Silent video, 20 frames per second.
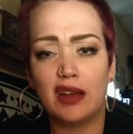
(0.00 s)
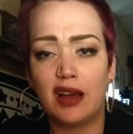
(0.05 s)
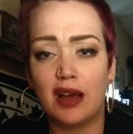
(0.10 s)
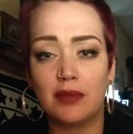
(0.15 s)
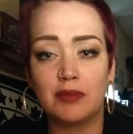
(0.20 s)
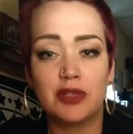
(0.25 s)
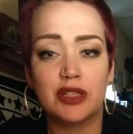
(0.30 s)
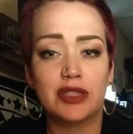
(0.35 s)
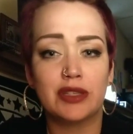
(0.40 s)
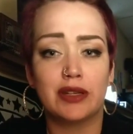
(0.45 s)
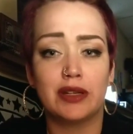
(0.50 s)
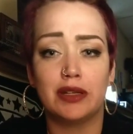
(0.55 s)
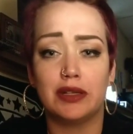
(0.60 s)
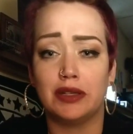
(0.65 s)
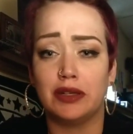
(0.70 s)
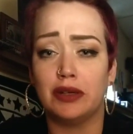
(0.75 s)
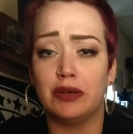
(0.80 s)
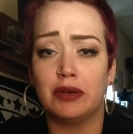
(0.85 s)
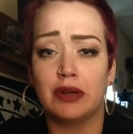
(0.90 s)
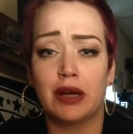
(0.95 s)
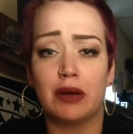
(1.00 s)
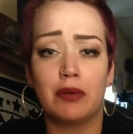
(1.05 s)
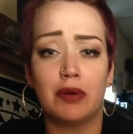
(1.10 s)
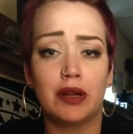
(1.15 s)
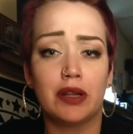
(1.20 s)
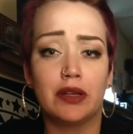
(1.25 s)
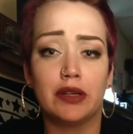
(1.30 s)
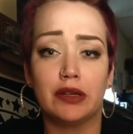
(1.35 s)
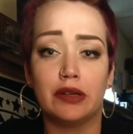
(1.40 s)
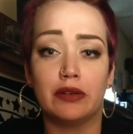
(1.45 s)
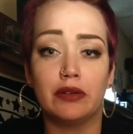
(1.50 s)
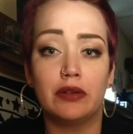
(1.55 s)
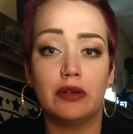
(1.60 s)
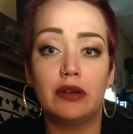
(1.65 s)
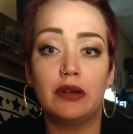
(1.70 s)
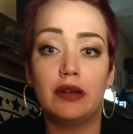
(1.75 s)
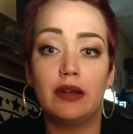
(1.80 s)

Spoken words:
I'm just going to do what I want to do.